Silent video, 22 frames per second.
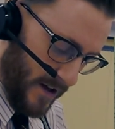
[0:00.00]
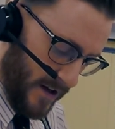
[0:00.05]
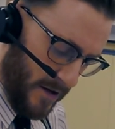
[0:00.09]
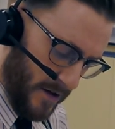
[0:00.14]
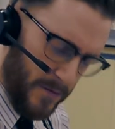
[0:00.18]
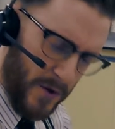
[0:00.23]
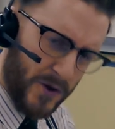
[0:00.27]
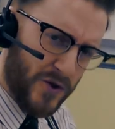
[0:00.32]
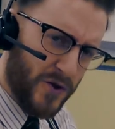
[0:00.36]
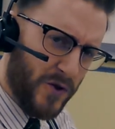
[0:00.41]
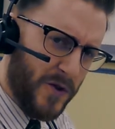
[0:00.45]

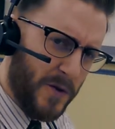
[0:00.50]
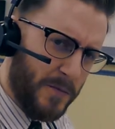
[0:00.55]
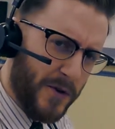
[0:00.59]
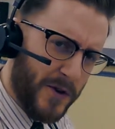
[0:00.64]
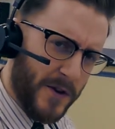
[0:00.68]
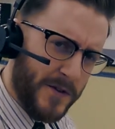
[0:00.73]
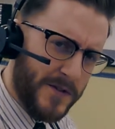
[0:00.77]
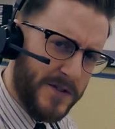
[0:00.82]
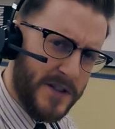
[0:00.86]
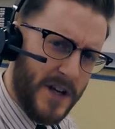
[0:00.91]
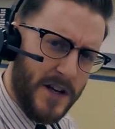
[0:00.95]
Not sure in the
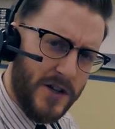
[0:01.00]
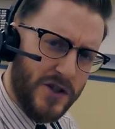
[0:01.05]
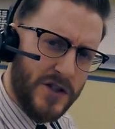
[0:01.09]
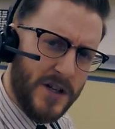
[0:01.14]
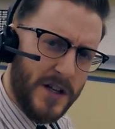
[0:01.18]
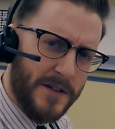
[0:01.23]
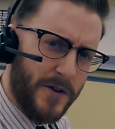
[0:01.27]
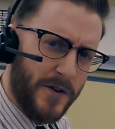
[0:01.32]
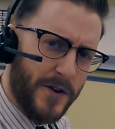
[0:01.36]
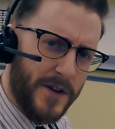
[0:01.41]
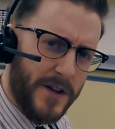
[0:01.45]
pronunciation,
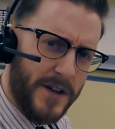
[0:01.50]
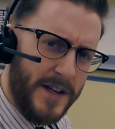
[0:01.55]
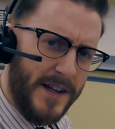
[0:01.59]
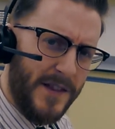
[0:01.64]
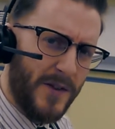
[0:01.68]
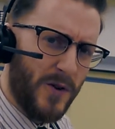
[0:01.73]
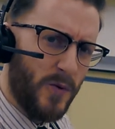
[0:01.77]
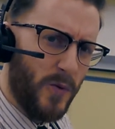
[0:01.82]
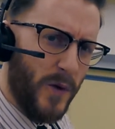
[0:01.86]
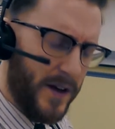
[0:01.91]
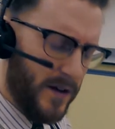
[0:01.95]
I've heard it
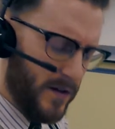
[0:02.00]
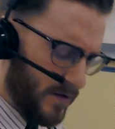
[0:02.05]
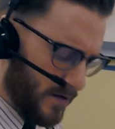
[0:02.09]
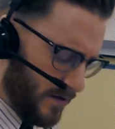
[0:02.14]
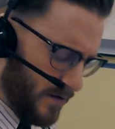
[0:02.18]
either way.